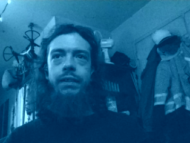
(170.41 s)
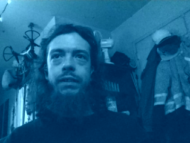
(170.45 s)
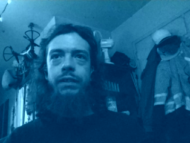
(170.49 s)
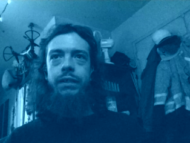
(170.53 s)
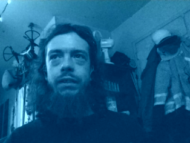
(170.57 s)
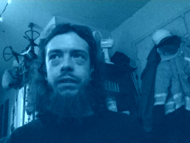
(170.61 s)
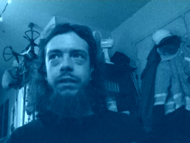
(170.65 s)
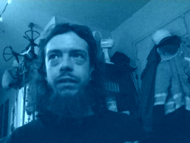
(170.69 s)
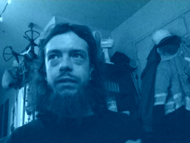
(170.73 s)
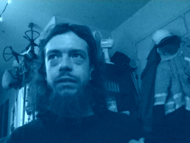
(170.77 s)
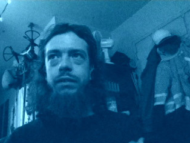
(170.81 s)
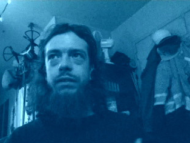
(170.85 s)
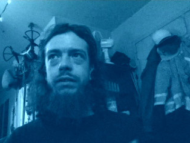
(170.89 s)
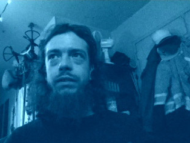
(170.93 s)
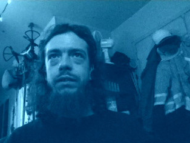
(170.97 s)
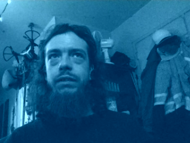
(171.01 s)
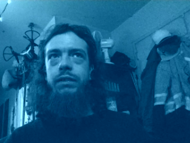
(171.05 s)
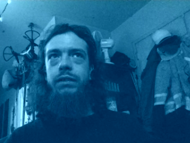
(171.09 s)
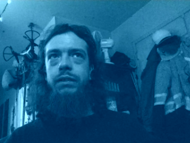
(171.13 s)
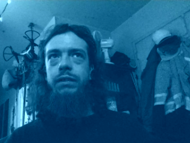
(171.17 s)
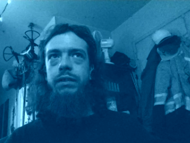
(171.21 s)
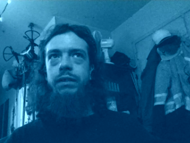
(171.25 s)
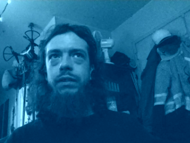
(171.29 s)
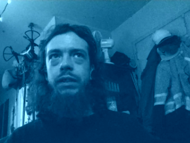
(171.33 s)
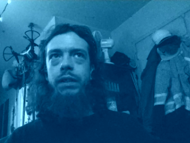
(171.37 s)
you,
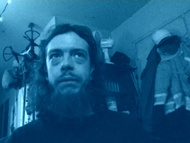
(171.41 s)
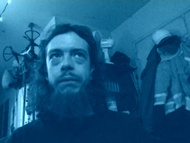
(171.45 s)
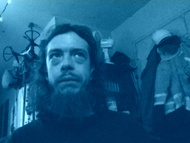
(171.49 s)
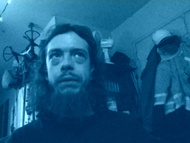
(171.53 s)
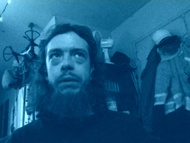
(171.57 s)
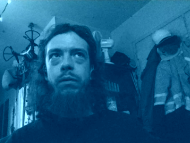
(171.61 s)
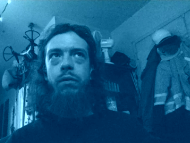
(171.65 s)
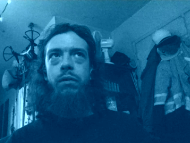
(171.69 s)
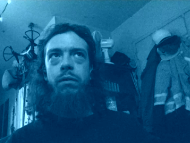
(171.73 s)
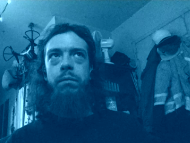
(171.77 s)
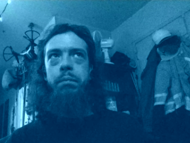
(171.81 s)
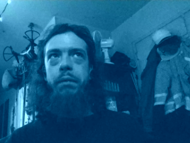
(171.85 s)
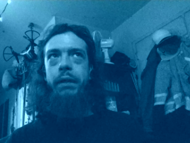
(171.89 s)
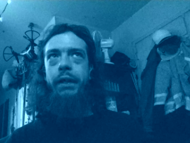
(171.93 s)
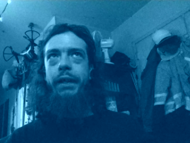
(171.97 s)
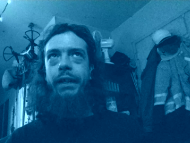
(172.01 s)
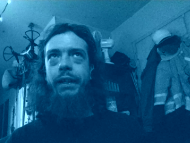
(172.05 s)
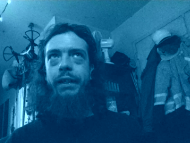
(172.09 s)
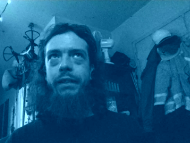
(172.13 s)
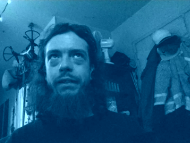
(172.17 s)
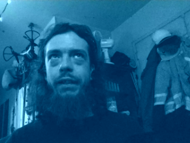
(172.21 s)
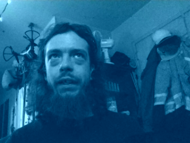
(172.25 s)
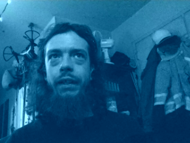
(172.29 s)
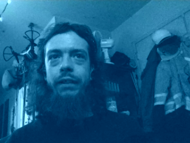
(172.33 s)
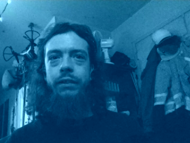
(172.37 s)
if you weren't paying
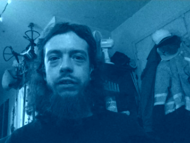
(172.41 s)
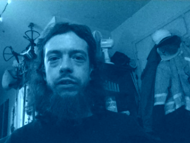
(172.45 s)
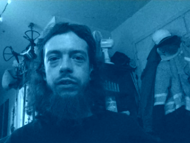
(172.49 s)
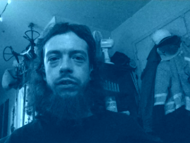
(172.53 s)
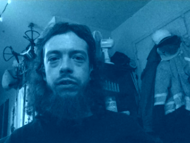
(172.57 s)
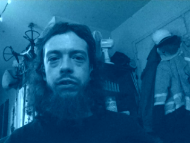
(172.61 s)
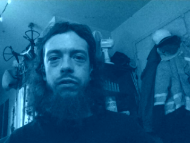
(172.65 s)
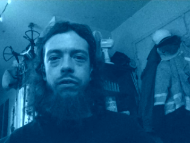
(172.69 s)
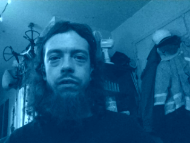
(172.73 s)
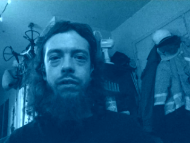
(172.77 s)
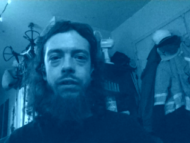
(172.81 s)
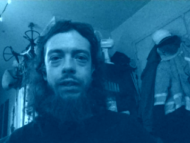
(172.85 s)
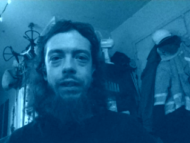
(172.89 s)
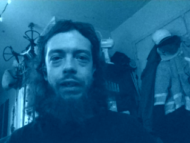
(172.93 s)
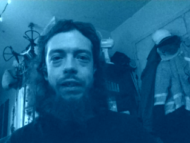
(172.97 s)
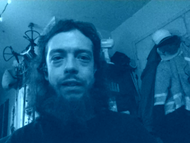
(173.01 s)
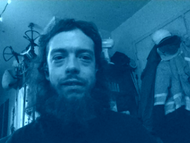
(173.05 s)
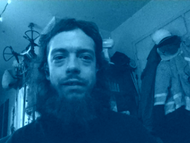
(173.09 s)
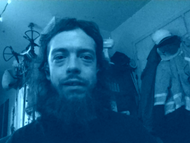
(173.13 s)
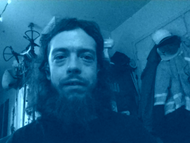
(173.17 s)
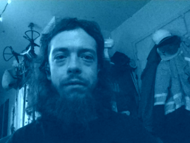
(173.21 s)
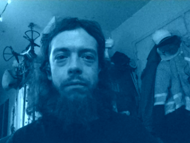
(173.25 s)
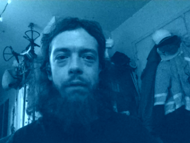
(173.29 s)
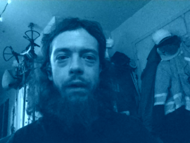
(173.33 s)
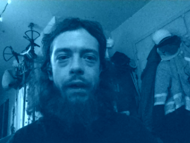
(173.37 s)
attention, you could
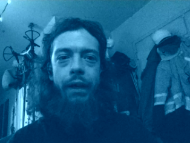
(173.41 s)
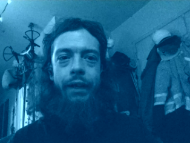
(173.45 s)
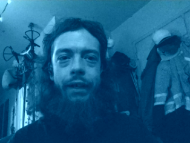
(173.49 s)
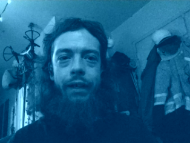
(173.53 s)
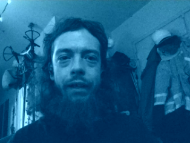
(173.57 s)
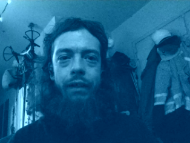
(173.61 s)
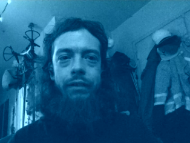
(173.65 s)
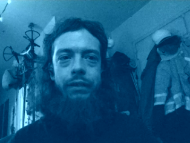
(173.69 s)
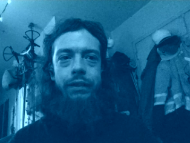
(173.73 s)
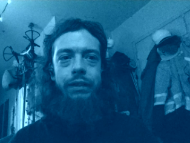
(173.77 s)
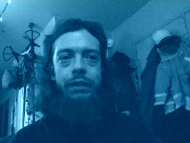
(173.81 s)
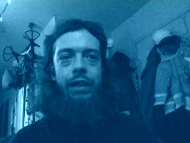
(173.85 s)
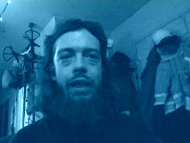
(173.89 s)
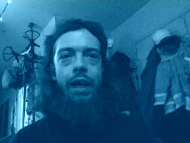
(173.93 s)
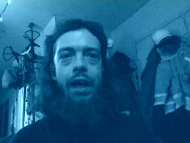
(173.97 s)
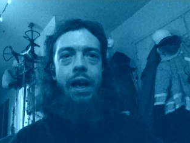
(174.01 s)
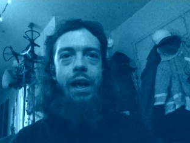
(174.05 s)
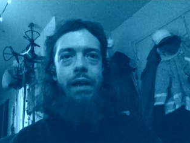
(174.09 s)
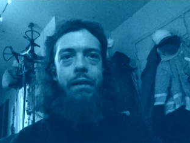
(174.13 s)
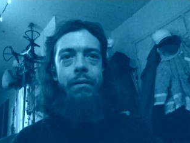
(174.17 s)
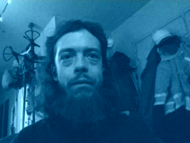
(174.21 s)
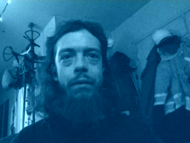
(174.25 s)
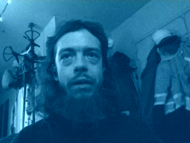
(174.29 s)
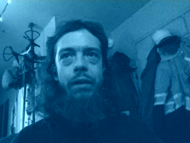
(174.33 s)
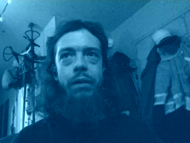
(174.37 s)
easily ride onto the
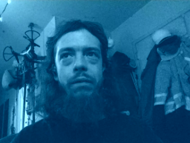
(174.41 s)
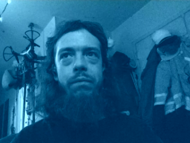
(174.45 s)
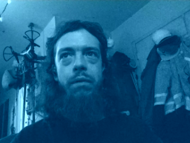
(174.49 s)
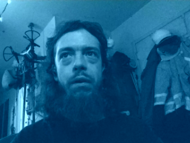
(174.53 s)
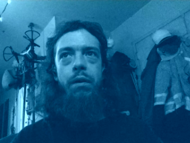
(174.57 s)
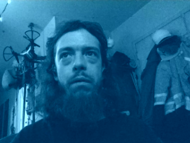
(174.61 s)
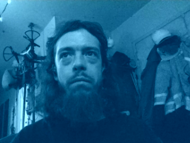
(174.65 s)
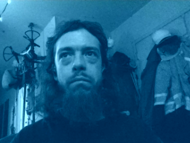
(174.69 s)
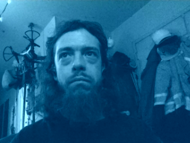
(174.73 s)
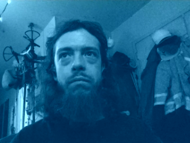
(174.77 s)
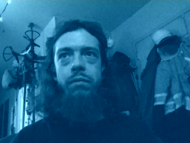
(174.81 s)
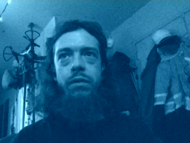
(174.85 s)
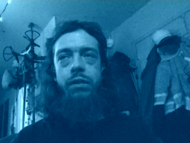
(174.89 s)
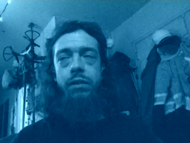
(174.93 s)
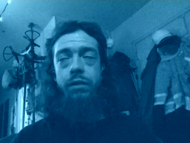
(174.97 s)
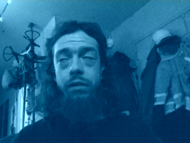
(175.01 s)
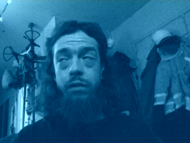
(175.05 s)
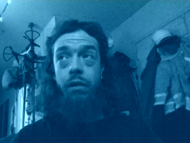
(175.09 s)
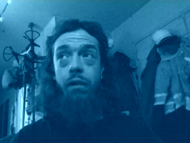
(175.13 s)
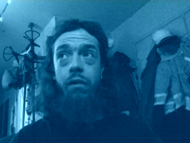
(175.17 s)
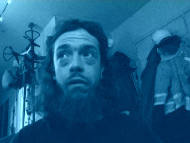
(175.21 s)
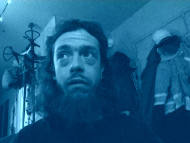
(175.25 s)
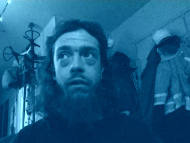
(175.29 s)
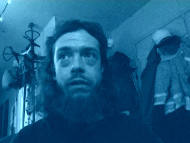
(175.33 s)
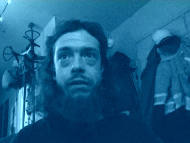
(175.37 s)
highway without
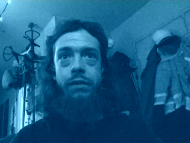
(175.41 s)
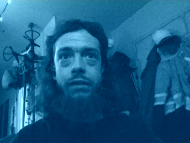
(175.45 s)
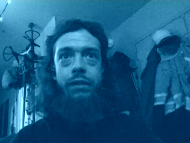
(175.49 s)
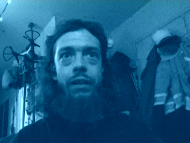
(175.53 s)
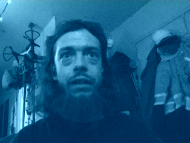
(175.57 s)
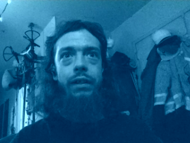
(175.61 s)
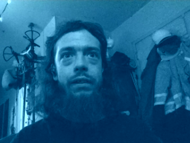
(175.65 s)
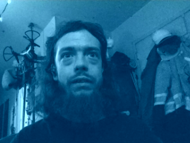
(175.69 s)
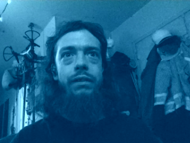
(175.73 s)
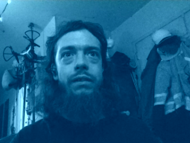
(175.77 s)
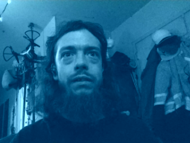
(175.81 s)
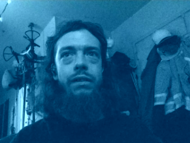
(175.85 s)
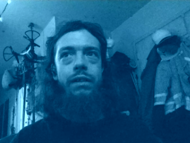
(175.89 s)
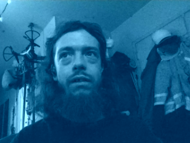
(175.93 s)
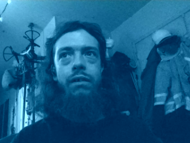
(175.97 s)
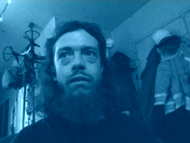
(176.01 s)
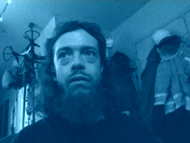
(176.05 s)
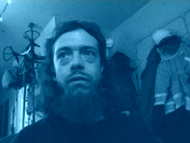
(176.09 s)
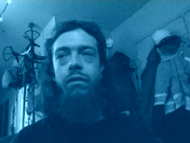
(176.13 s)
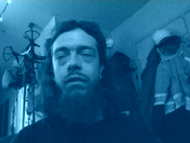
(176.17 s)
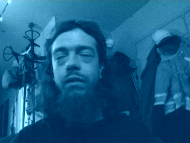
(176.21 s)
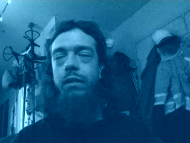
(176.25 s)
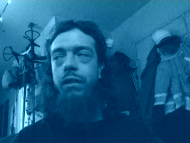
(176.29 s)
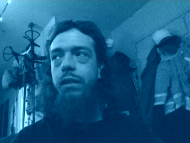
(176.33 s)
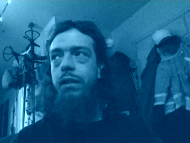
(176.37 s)
noticing. So
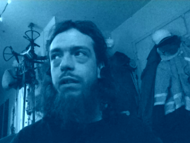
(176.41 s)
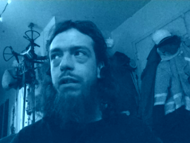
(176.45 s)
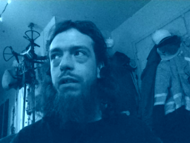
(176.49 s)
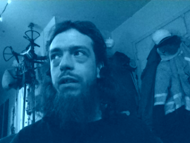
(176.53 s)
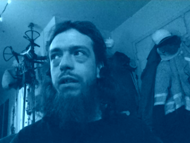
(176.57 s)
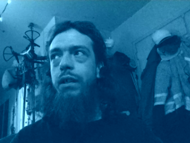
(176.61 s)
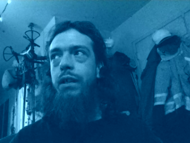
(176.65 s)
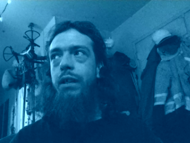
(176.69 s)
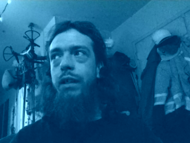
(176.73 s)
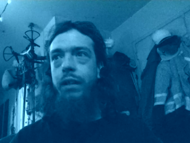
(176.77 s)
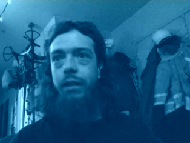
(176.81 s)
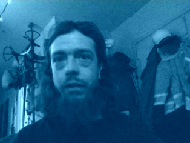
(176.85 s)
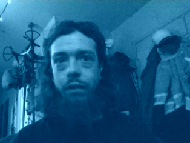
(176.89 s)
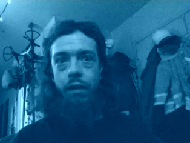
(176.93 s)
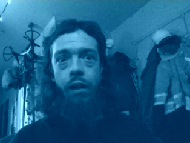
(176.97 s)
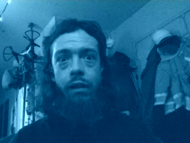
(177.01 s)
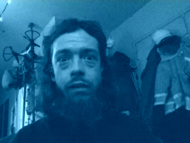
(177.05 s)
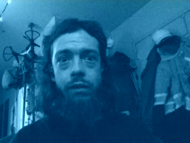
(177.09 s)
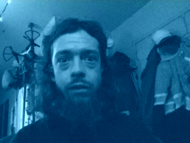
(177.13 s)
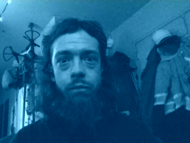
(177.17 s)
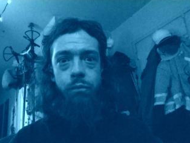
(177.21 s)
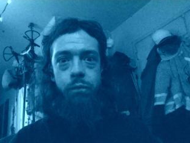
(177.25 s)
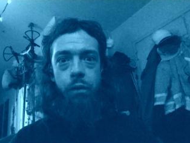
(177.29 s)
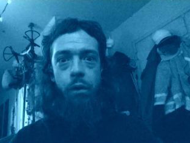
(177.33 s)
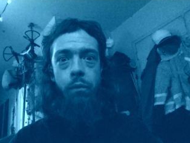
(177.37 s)

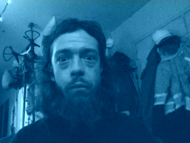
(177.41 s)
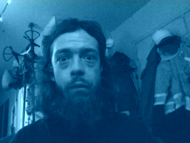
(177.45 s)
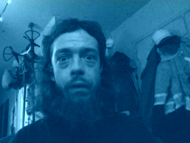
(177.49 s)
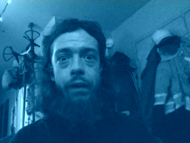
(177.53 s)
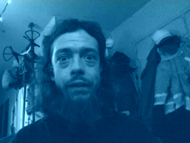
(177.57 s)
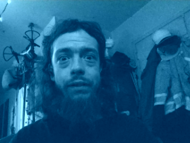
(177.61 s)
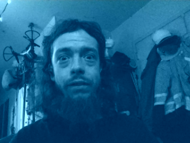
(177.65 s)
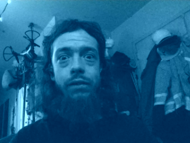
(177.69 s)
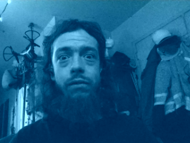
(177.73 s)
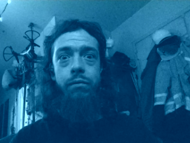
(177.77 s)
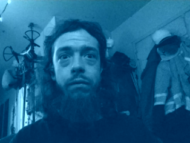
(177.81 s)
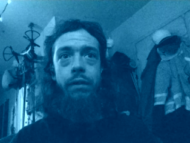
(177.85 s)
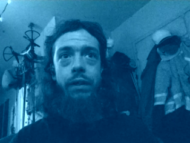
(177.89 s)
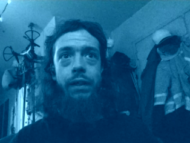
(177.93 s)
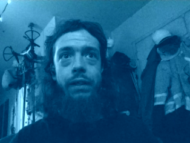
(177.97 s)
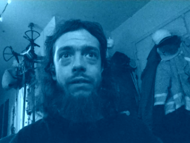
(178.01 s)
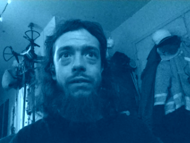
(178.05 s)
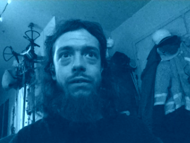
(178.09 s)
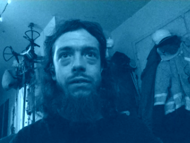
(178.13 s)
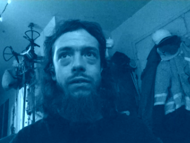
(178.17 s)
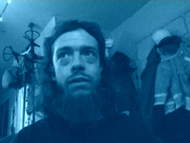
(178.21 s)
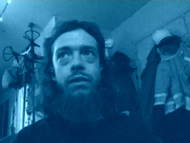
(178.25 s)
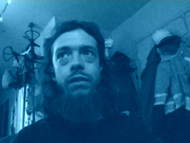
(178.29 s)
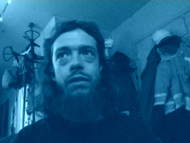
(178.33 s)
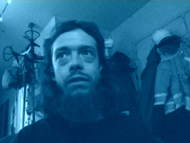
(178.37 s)
Lots of one-way streets,
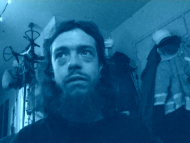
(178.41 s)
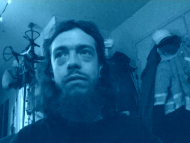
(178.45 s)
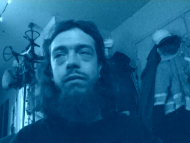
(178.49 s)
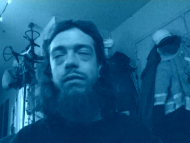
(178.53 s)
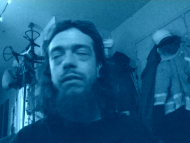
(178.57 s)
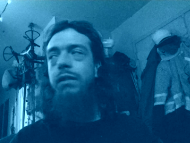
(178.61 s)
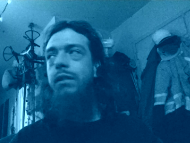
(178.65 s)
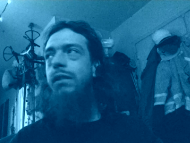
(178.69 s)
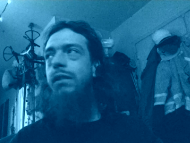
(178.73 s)
too.